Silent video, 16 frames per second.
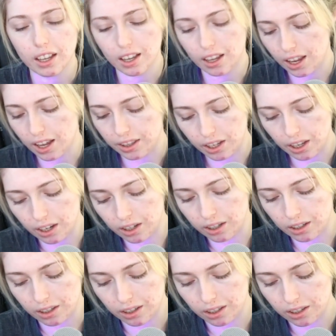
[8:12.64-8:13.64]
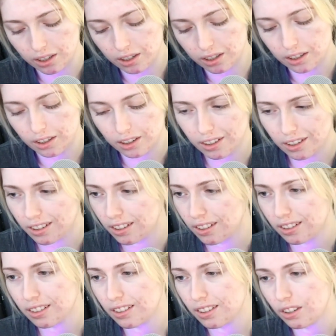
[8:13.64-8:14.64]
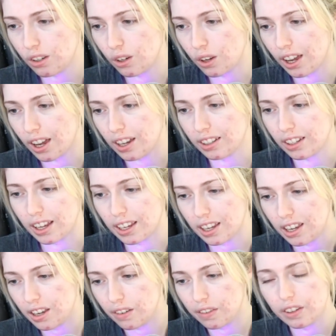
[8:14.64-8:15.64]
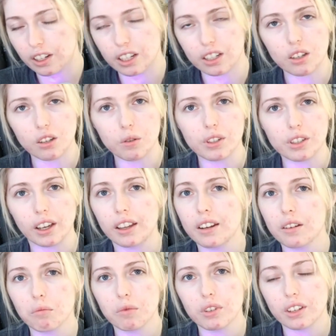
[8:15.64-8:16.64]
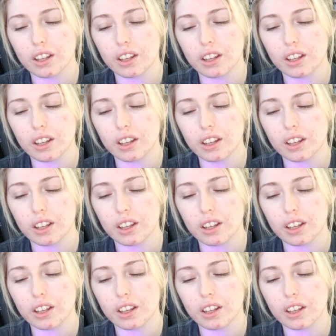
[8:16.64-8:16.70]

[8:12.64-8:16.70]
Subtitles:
And then you get like infinite use items.